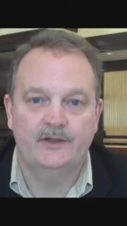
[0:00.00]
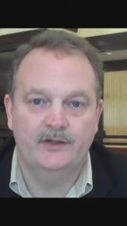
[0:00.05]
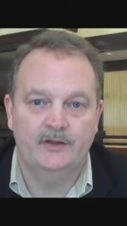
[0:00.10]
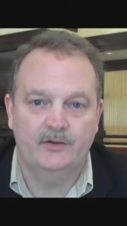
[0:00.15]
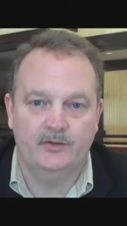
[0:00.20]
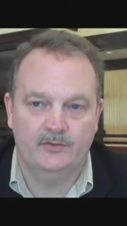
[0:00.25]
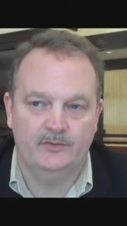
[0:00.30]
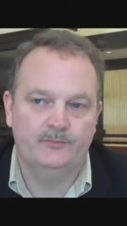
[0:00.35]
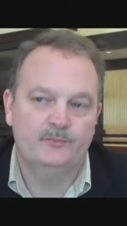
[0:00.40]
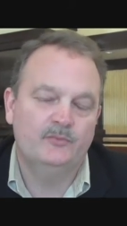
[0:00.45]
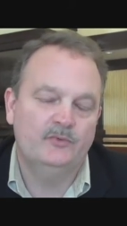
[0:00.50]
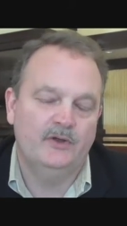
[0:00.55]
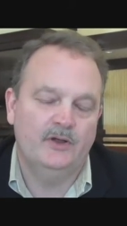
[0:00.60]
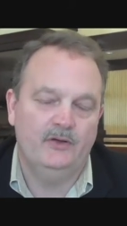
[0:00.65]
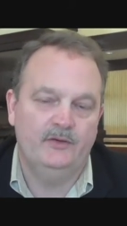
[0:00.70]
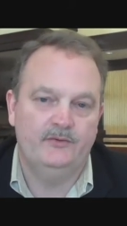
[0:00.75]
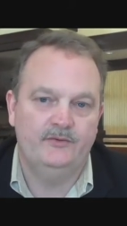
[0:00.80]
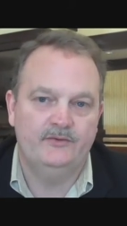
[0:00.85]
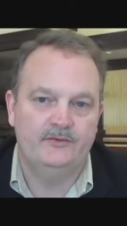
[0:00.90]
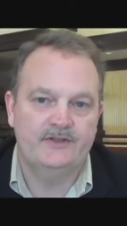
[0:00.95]
or a
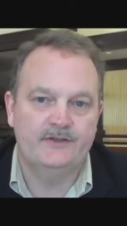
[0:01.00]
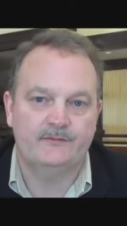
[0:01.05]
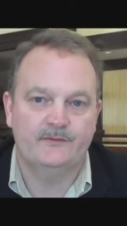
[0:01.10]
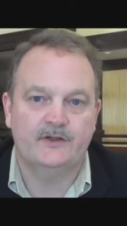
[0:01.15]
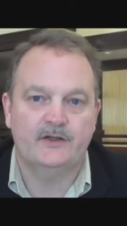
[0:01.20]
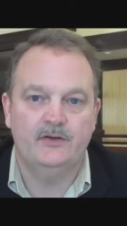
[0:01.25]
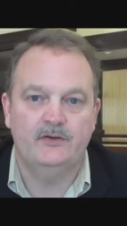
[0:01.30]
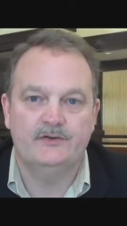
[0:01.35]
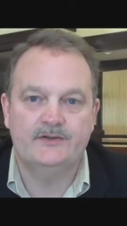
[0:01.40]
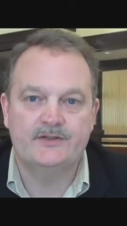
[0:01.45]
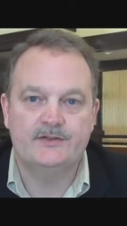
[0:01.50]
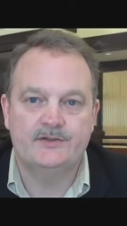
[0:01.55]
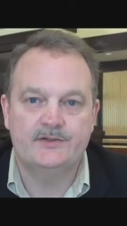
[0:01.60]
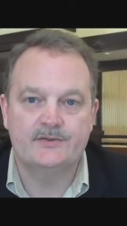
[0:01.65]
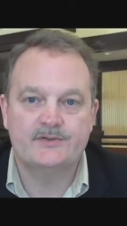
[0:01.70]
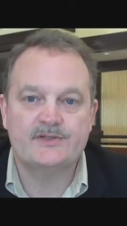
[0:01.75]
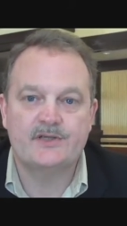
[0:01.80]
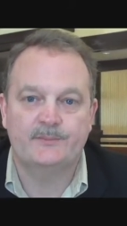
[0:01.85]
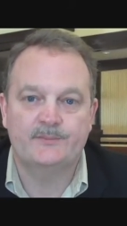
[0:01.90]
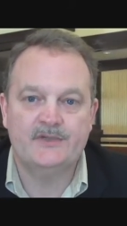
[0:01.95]
little difficult to do
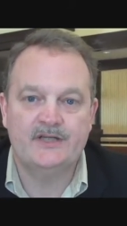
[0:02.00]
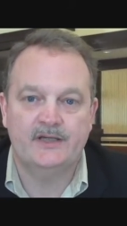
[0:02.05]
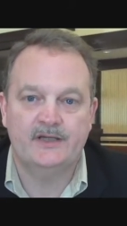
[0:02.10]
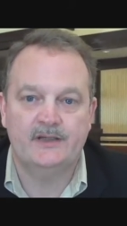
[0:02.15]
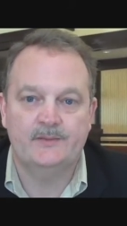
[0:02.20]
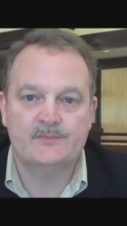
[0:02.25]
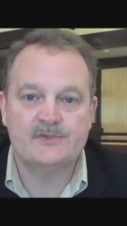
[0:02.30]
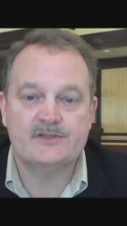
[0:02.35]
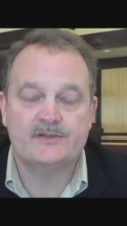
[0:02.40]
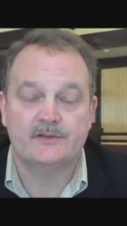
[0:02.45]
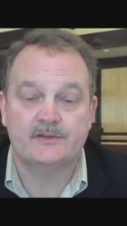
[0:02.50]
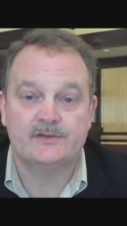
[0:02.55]
sometimes.